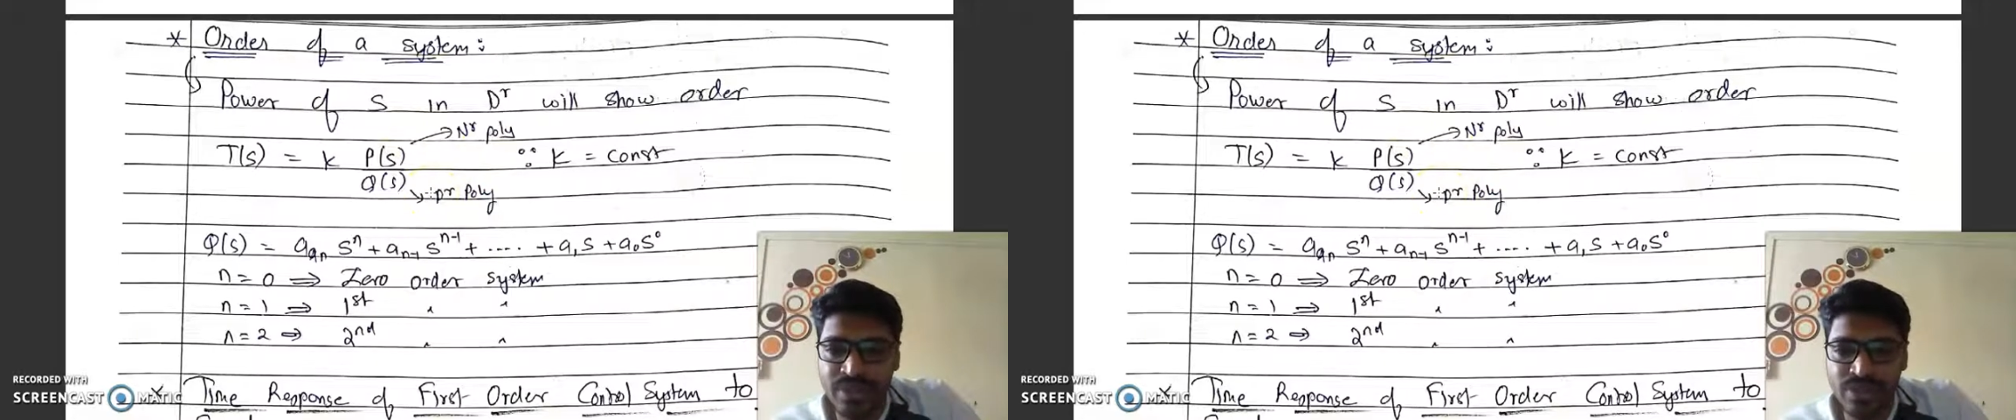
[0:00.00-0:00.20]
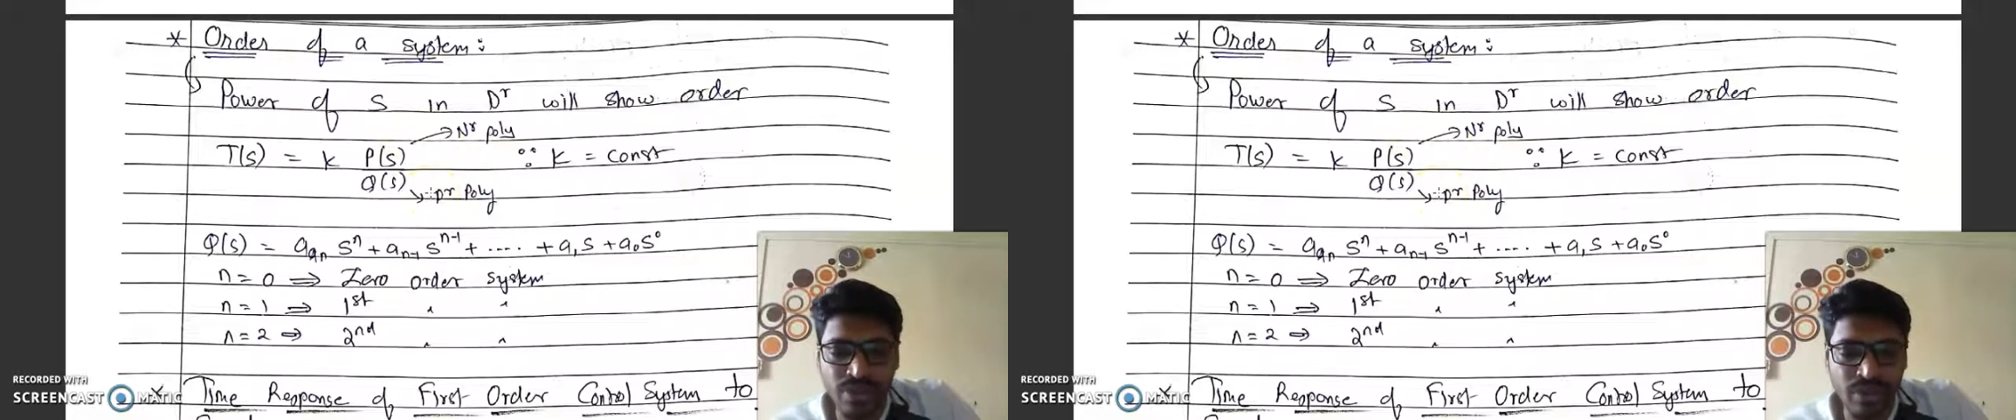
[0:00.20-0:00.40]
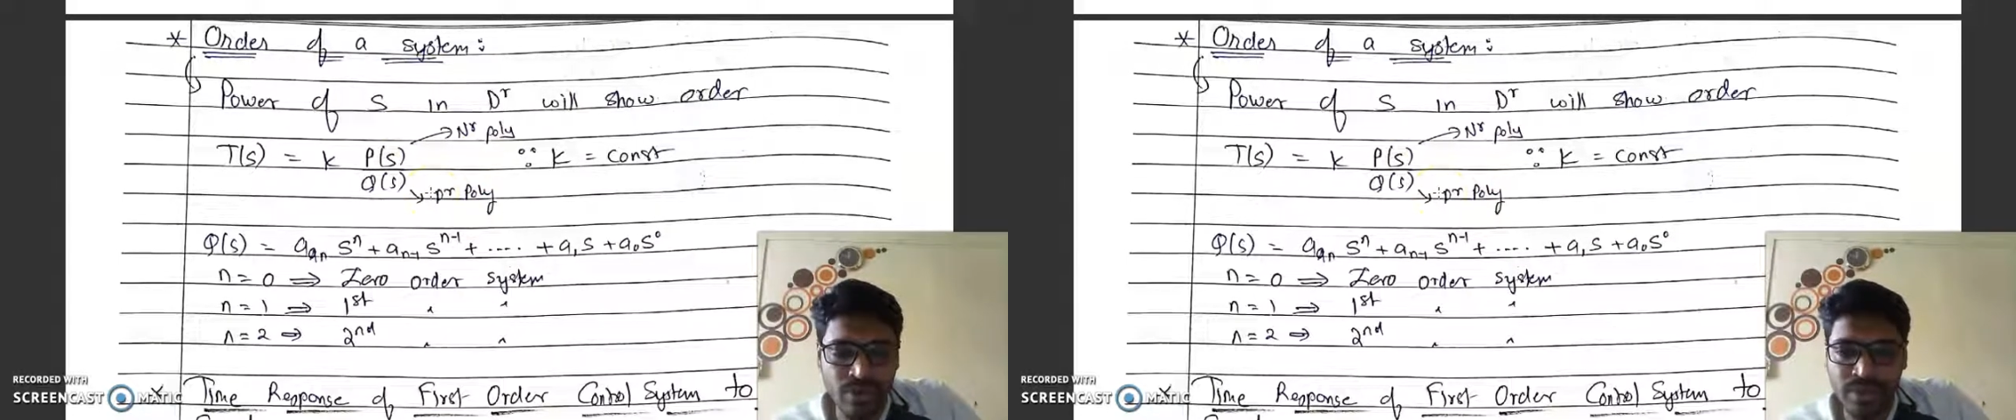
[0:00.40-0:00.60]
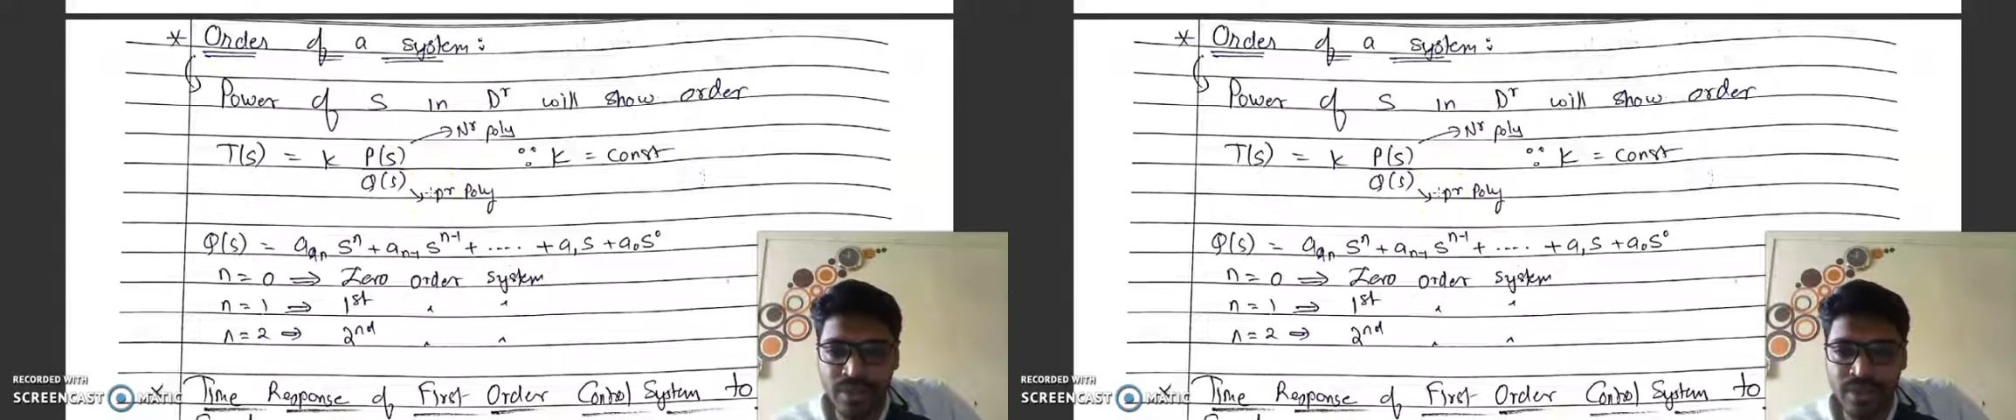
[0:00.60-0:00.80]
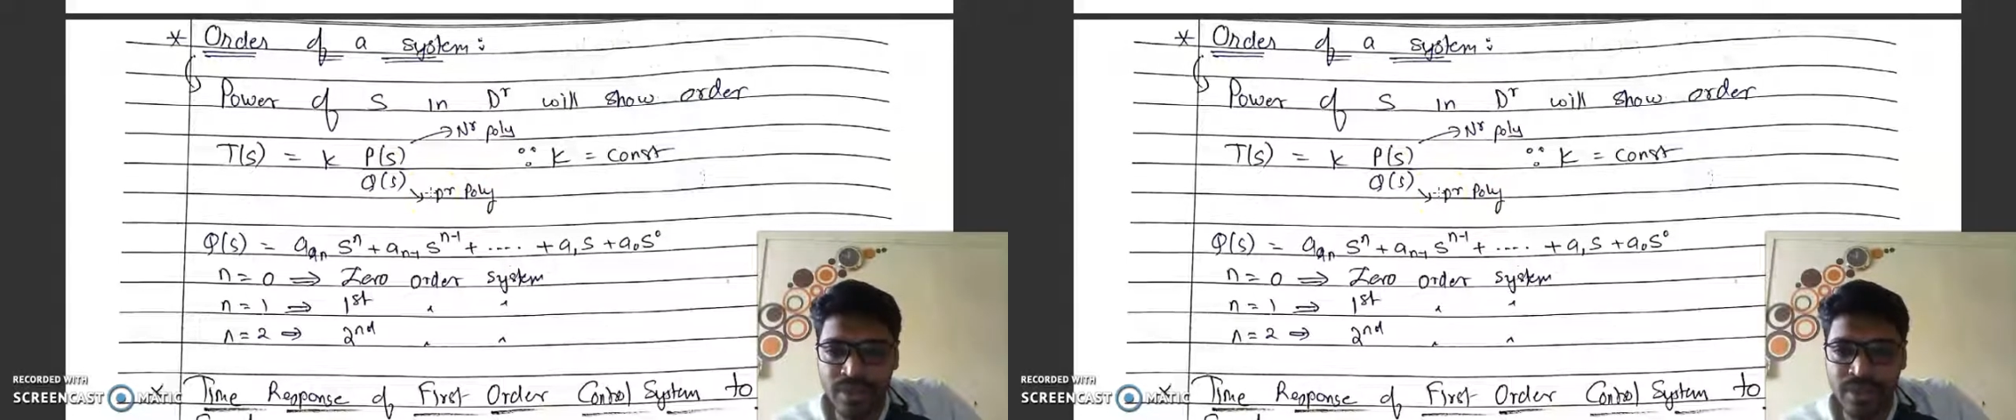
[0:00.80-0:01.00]
So
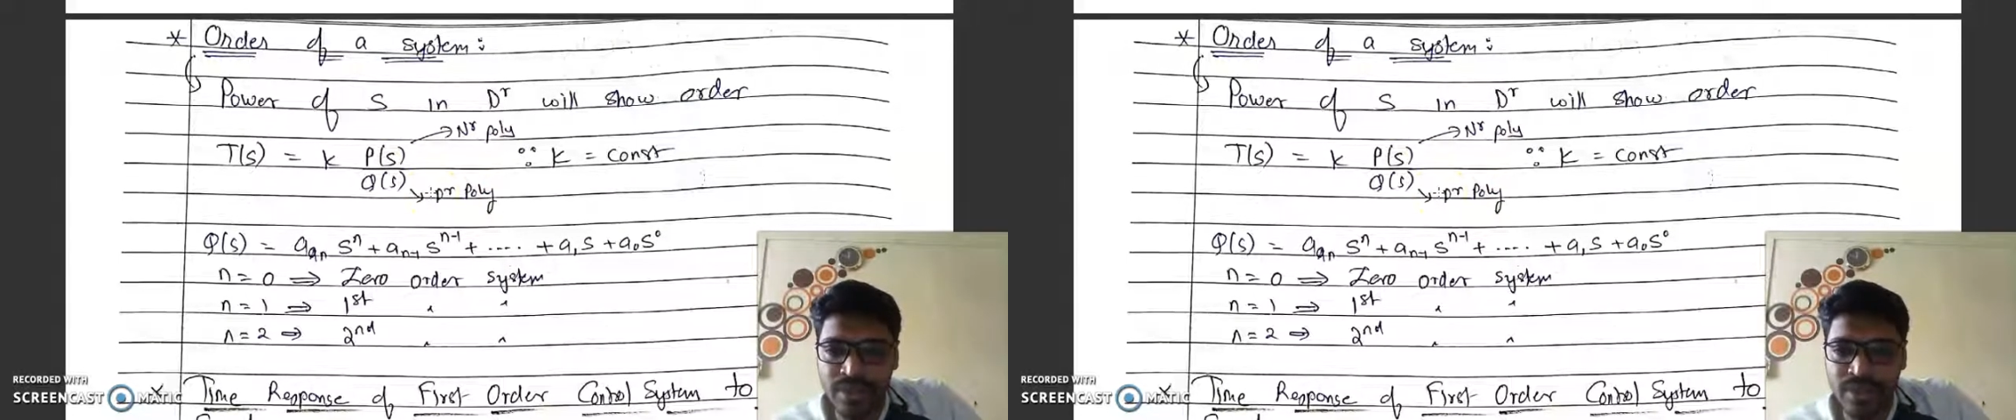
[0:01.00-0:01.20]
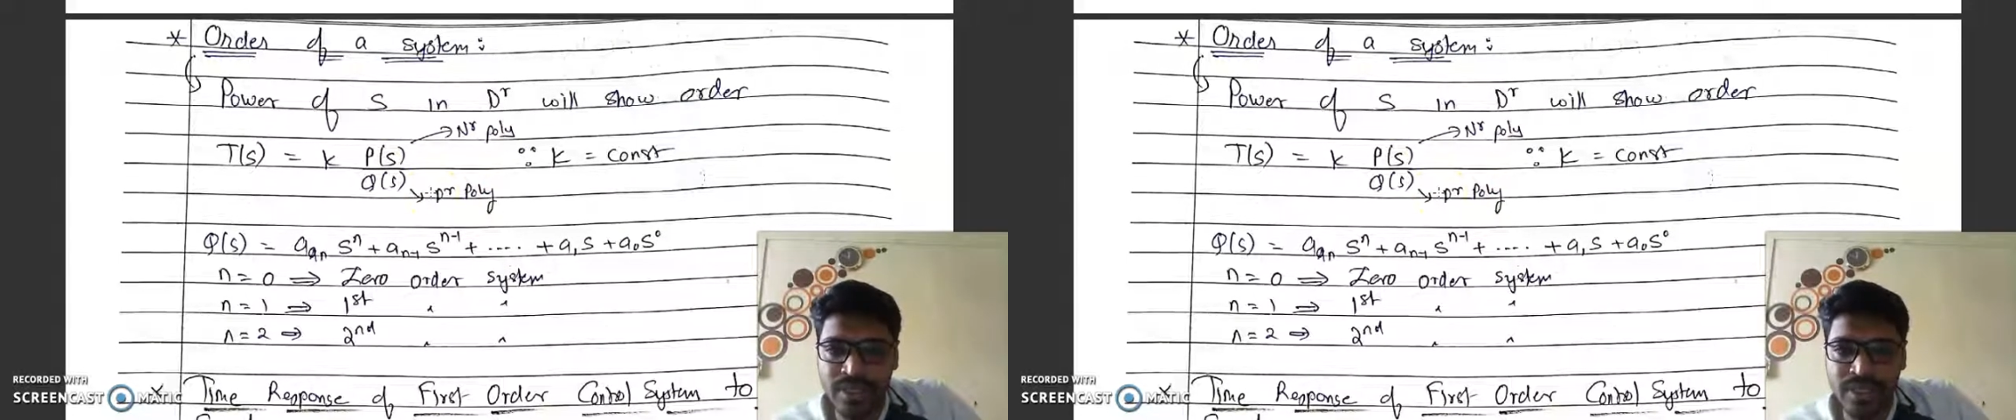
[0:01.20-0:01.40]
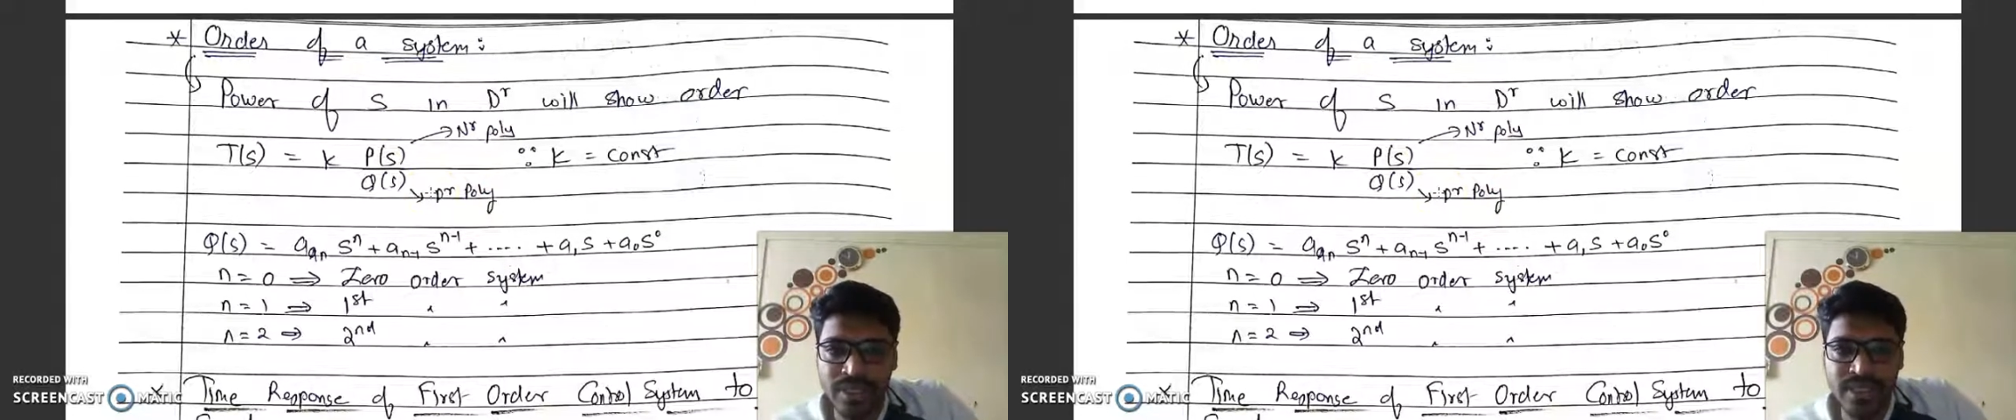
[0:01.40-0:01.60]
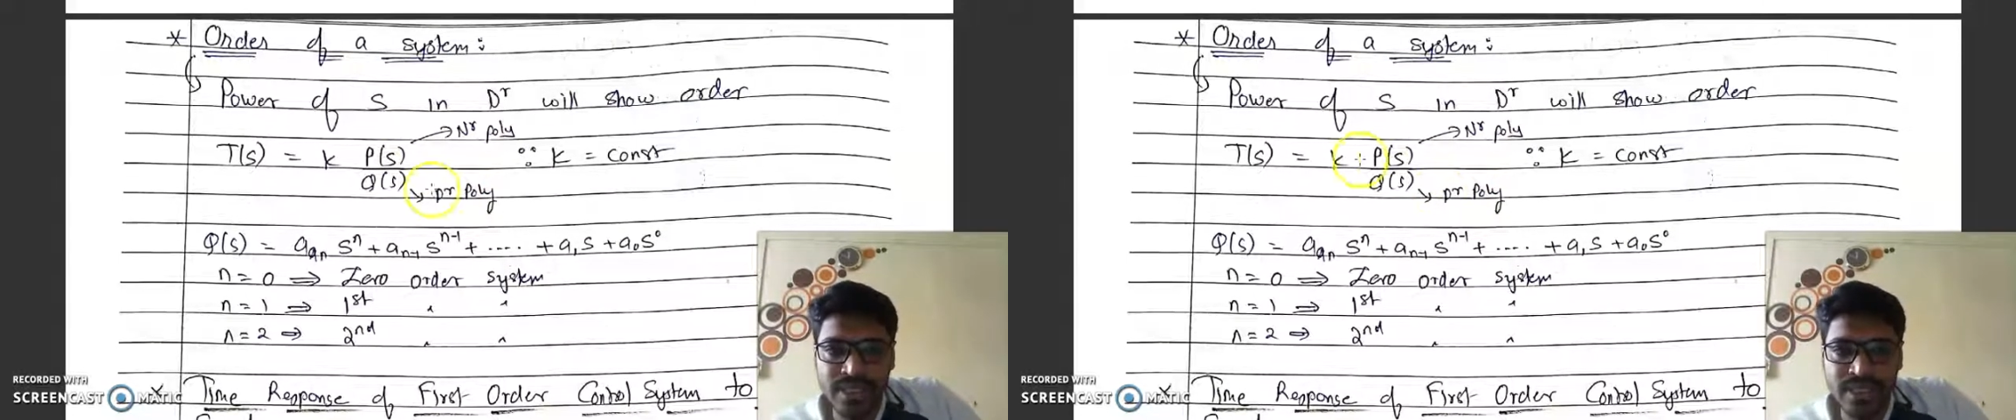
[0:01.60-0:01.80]
yes,